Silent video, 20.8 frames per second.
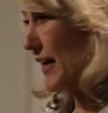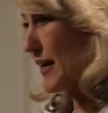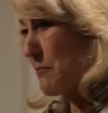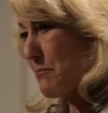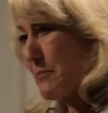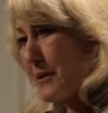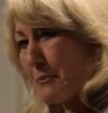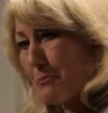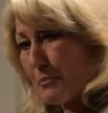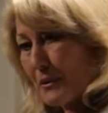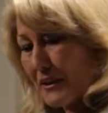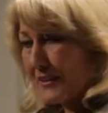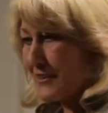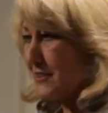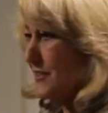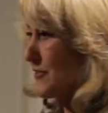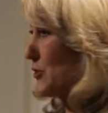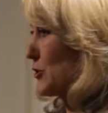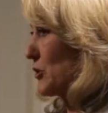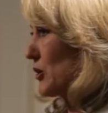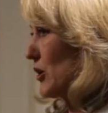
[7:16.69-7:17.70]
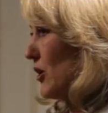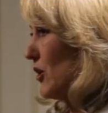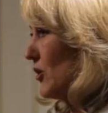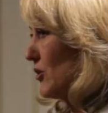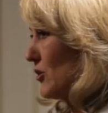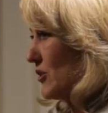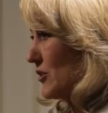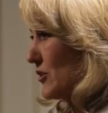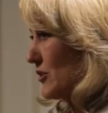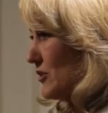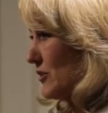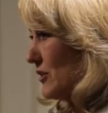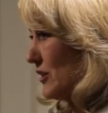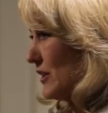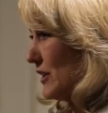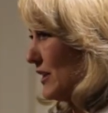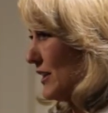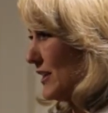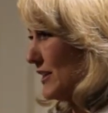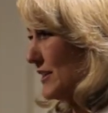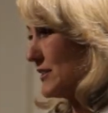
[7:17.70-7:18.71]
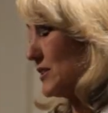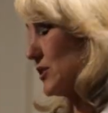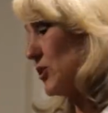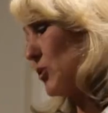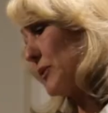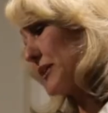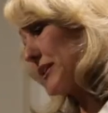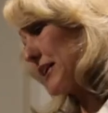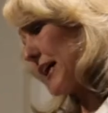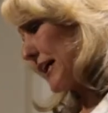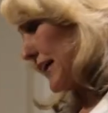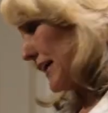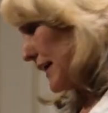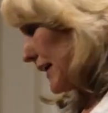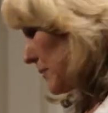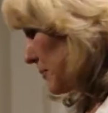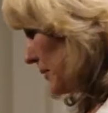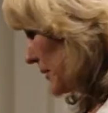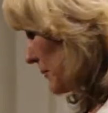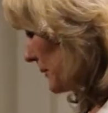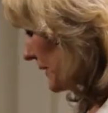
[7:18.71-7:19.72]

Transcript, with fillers: a big piece of her colon, he said, oh, we're taking out a big